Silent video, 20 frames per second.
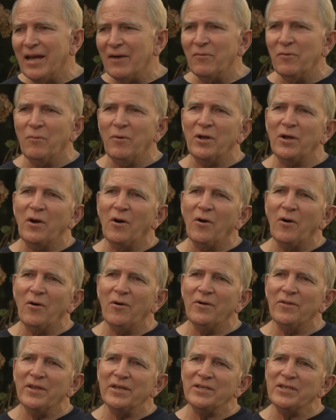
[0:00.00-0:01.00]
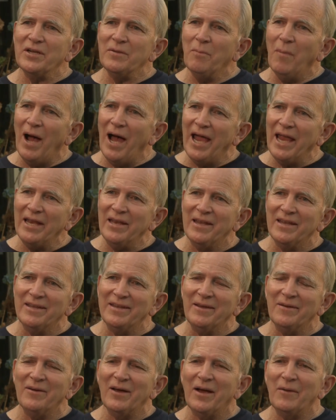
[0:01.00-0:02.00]
everyone heard that she might,
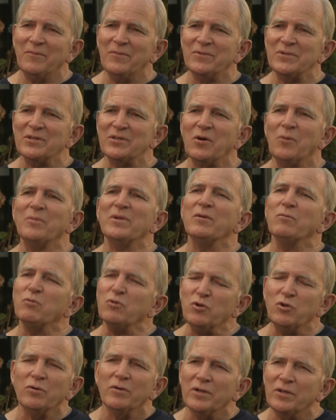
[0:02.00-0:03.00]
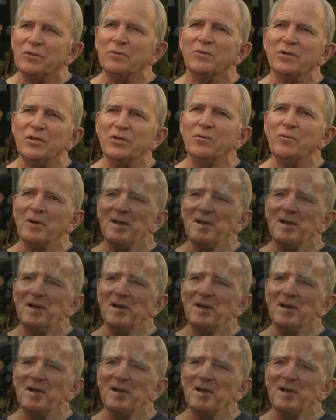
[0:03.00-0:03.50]
and I'm just hoping that we'll do it, do it,